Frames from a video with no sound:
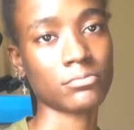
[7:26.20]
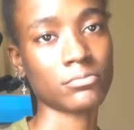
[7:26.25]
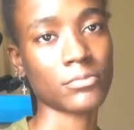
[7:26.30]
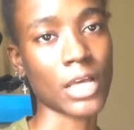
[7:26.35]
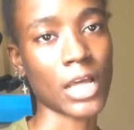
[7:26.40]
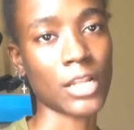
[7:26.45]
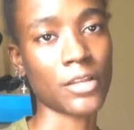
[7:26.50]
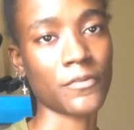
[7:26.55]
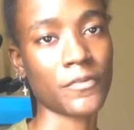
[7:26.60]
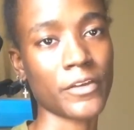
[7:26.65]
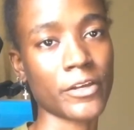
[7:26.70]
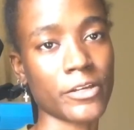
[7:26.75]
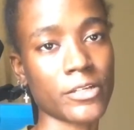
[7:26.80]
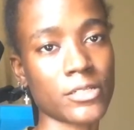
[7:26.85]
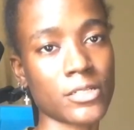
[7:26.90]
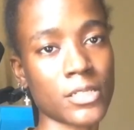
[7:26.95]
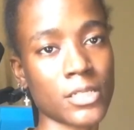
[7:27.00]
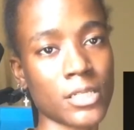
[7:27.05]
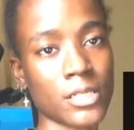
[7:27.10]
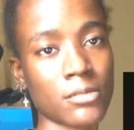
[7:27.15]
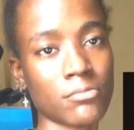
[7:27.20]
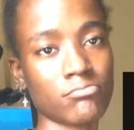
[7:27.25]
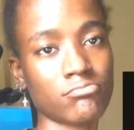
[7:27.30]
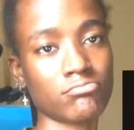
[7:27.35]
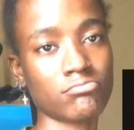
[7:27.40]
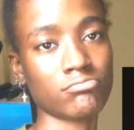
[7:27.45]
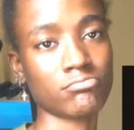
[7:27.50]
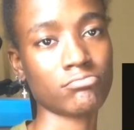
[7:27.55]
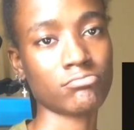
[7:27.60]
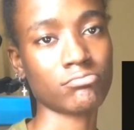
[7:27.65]
aloe vera tea,
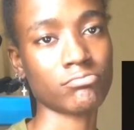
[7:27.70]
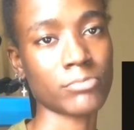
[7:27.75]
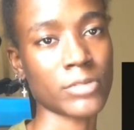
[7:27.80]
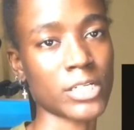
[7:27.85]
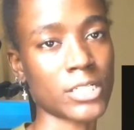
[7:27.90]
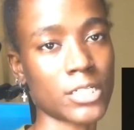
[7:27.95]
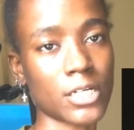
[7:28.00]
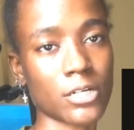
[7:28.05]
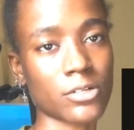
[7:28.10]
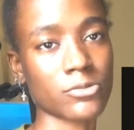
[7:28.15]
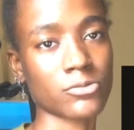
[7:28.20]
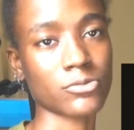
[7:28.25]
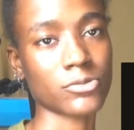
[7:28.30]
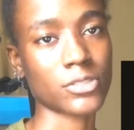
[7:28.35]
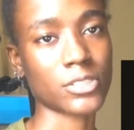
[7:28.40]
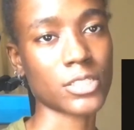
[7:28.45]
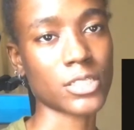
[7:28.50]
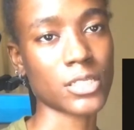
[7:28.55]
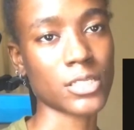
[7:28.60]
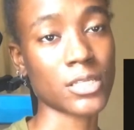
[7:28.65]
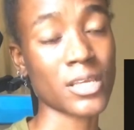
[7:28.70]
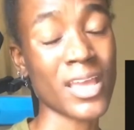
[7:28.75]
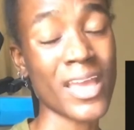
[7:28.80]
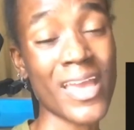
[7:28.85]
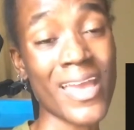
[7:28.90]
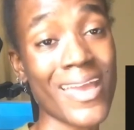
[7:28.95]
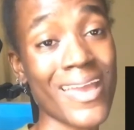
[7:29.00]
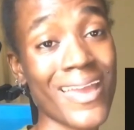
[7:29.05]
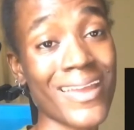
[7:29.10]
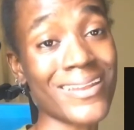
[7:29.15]
burdock root tea,
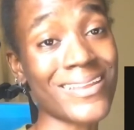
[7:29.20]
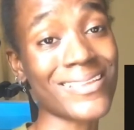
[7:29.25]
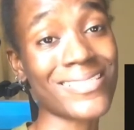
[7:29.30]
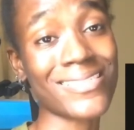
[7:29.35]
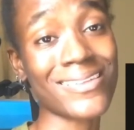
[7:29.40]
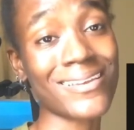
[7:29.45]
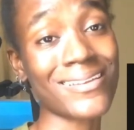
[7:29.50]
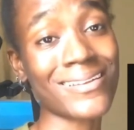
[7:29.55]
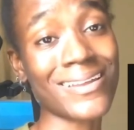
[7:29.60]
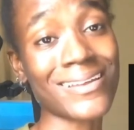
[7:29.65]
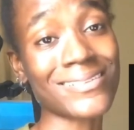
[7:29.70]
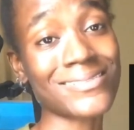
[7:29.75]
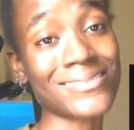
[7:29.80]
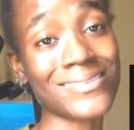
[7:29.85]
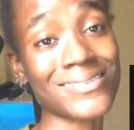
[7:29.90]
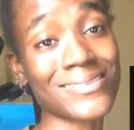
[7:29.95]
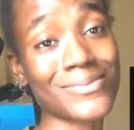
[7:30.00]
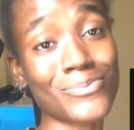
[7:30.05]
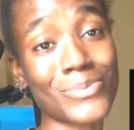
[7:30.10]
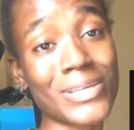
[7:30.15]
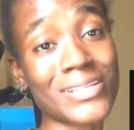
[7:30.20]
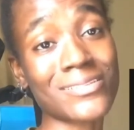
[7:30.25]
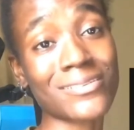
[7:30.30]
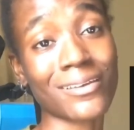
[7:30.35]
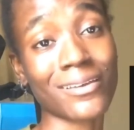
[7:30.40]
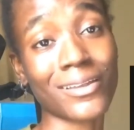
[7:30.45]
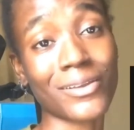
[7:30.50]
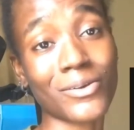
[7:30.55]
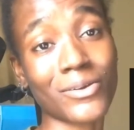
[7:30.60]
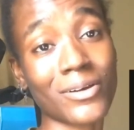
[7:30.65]
anything that is bitter,
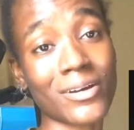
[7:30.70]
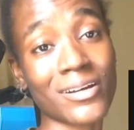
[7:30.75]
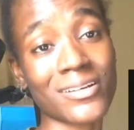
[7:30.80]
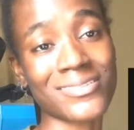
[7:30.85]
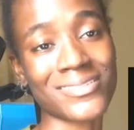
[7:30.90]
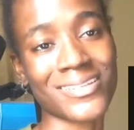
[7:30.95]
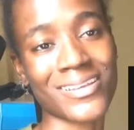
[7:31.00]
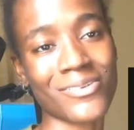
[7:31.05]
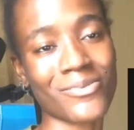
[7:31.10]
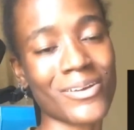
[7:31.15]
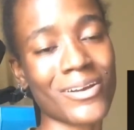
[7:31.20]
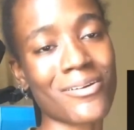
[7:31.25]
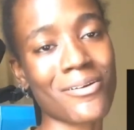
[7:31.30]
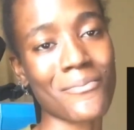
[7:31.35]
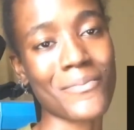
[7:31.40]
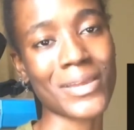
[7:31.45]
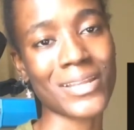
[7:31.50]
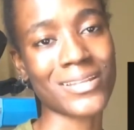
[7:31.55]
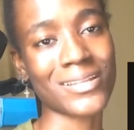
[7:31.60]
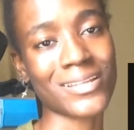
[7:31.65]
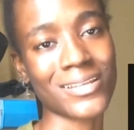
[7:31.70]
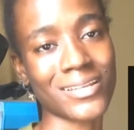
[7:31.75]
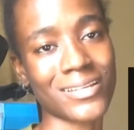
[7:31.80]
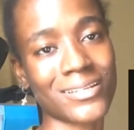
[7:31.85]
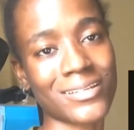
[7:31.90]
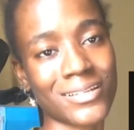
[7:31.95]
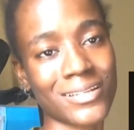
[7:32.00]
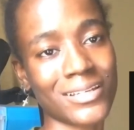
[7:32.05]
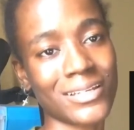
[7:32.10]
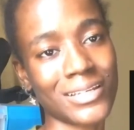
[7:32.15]
you know, because they're
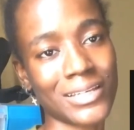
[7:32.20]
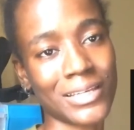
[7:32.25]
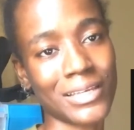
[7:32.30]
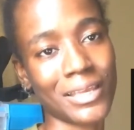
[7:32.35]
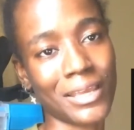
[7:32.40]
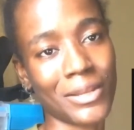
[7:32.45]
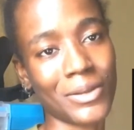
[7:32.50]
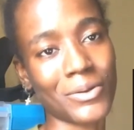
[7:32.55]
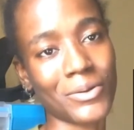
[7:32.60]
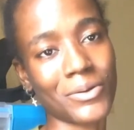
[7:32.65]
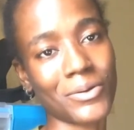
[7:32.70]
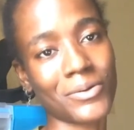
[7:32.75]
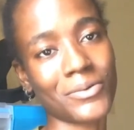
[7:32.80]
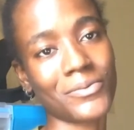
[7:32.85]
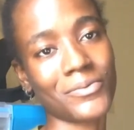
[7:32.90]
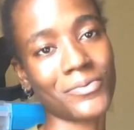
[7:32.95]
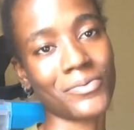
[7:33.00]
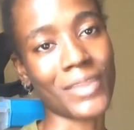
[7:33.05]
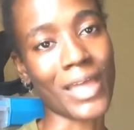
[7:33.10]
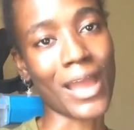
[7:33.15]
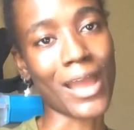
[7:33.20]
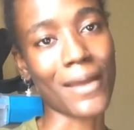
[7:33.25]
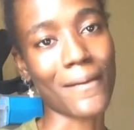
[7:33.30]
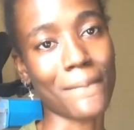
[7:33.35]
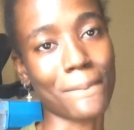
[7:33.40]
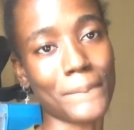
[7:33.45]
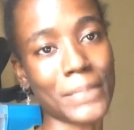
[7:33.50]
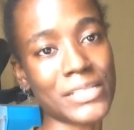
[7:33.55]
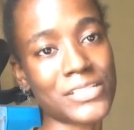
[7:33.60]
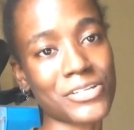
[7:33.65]
recommending, you know,
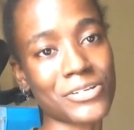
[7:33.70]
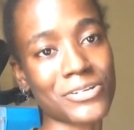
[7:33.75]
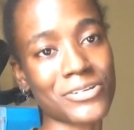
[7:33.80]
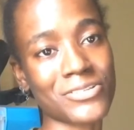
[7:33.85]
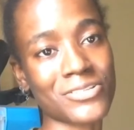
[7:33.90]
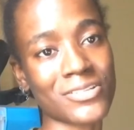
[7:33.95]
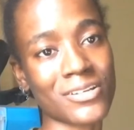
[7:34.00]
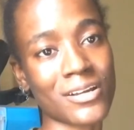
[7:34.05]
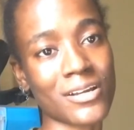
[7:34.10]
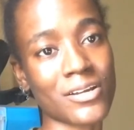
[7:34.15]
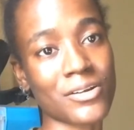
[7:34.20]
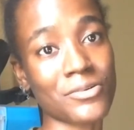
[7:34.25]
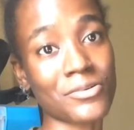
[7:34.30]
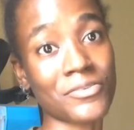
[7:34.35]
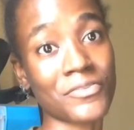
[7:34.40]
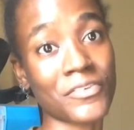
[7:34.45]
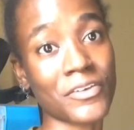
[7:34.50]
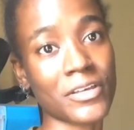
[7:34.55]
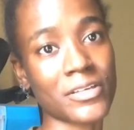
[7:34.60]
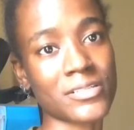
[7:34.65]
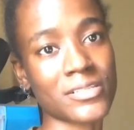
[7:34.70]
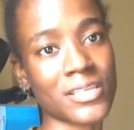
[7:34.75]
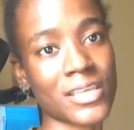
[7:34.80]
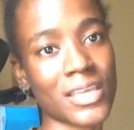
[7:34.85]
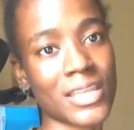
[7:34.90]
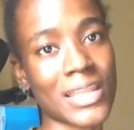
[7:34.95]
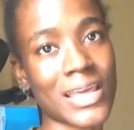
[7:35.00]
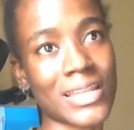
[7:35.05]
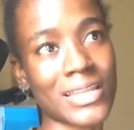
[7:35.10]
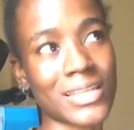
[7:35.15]
that bitters are good for your
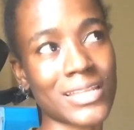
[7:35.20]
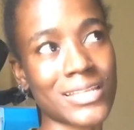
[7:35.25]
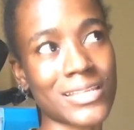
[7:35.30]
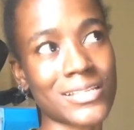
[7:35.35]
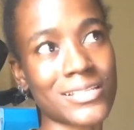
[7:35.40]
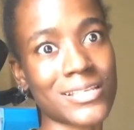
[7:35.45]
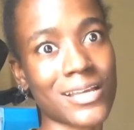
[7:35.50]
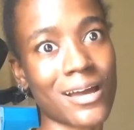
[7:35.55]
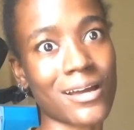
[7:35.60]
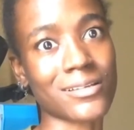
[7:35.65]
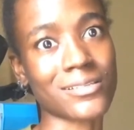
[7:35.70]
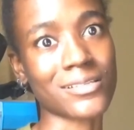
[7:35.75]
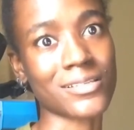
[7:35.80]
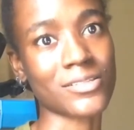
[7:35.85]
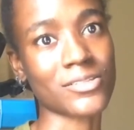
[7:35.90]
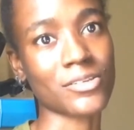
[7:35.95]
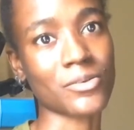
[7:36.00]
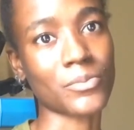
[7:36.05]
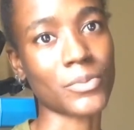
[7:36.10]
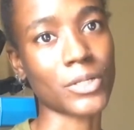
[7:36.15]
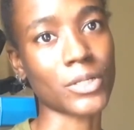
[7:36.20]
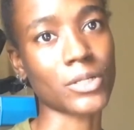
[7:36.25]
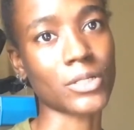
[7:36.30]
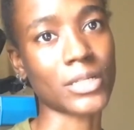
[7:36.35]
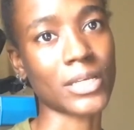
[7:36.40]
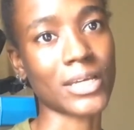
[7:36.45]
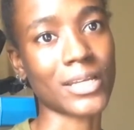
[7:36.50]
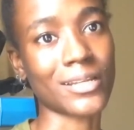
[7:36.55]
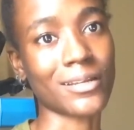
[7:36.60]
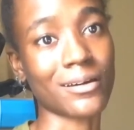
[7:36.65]
skin and it detoxes your
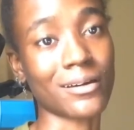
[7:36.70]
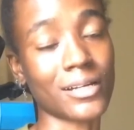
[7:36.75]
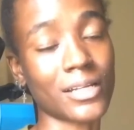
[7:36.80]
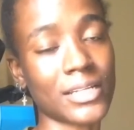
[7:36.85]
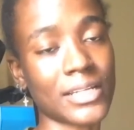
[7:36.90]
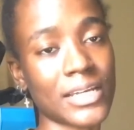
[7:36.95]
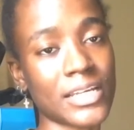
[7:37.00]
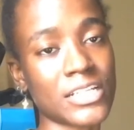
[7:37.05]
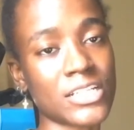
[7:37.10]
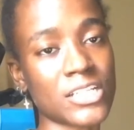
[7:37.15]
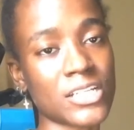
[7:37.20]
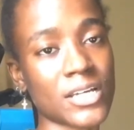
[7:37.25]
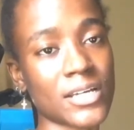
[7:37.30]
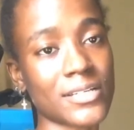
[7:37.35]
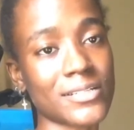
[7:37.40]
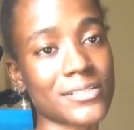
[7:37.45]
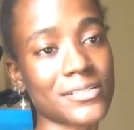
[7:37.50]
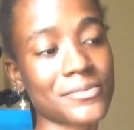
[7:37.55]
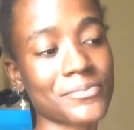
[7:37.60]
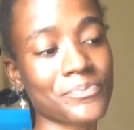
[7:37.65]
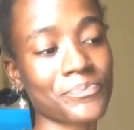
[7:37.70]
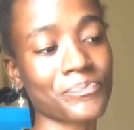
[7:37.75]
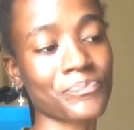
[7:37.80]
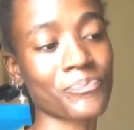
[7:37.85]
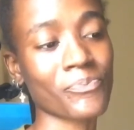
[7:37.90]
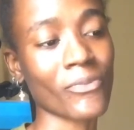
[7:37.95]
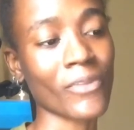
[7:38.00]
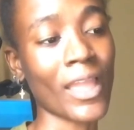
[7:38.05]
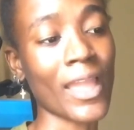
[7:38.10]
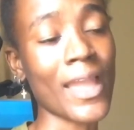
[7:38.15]
blood and all of that jazz.
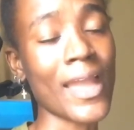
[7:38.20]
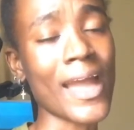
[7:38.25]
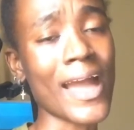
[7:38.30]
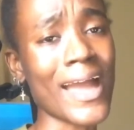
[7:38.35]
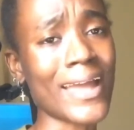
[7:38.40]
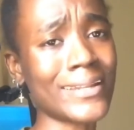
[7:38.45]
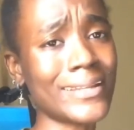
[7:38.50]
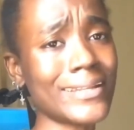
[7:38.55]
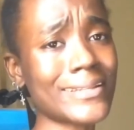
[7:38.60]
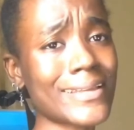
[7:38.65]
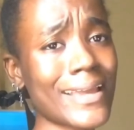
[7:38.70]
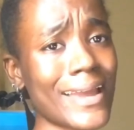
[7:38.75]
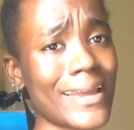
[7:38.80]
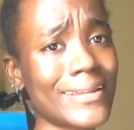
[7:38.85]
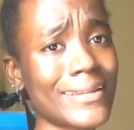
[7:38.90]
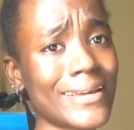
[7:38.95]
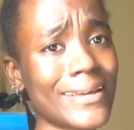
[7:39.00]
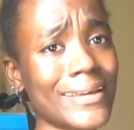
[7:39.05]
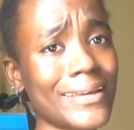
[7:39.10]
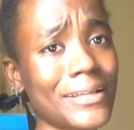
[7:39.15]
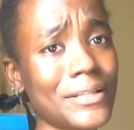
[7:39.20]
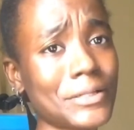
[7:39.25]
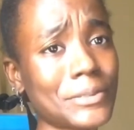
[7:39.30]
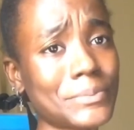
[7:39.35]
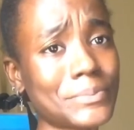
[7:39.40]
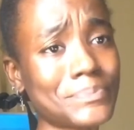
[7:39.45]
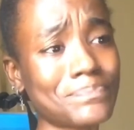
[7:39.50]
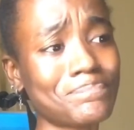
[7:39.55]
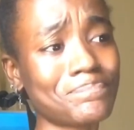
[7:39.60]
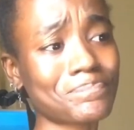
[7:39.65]
And it kind of
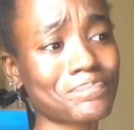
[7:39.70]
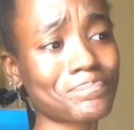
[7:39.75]
helped